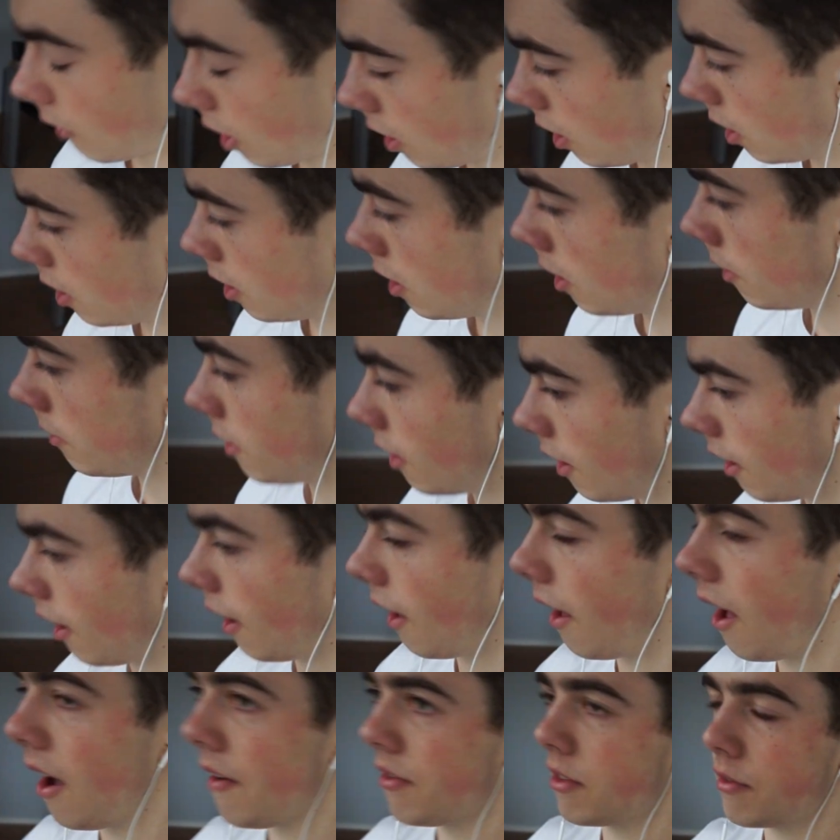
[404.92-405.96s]
um, the
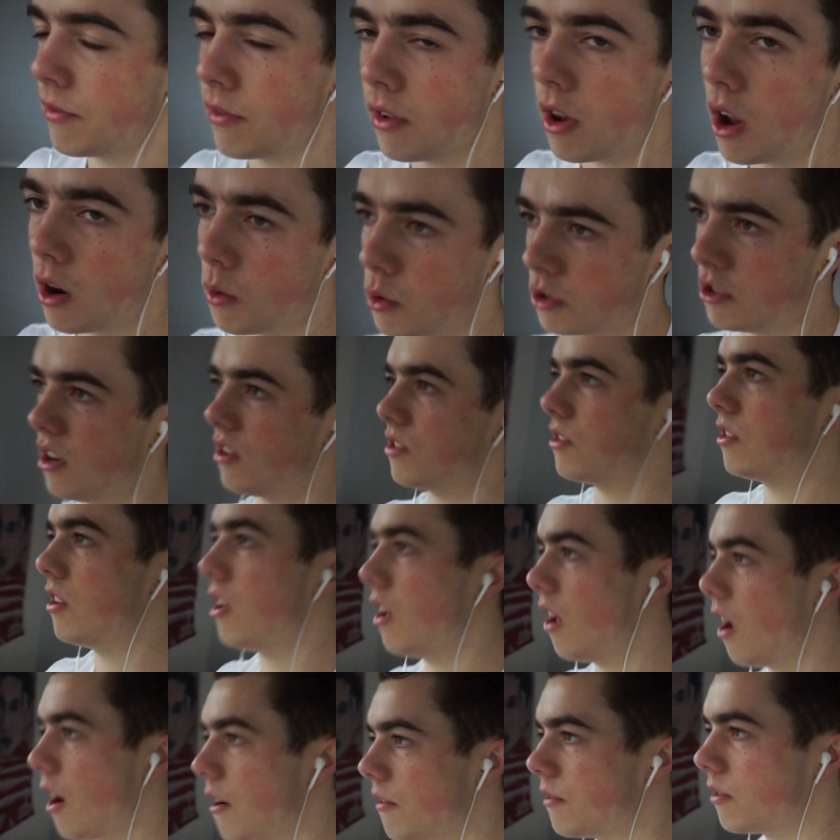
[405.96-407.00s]
half the vlog was
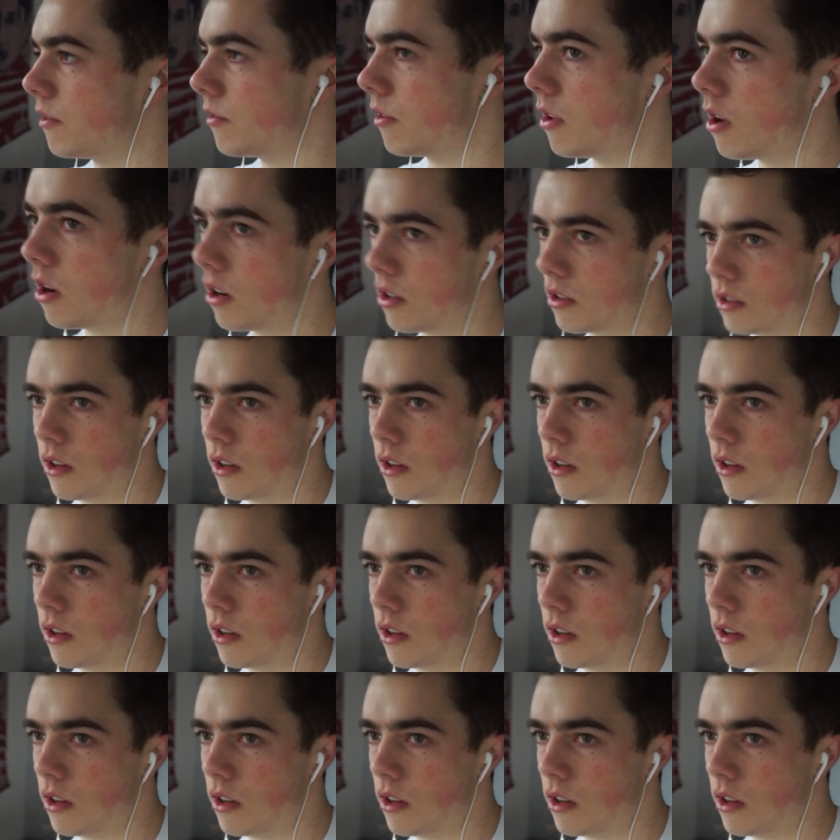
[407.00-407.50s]
yesterday, half the vlog is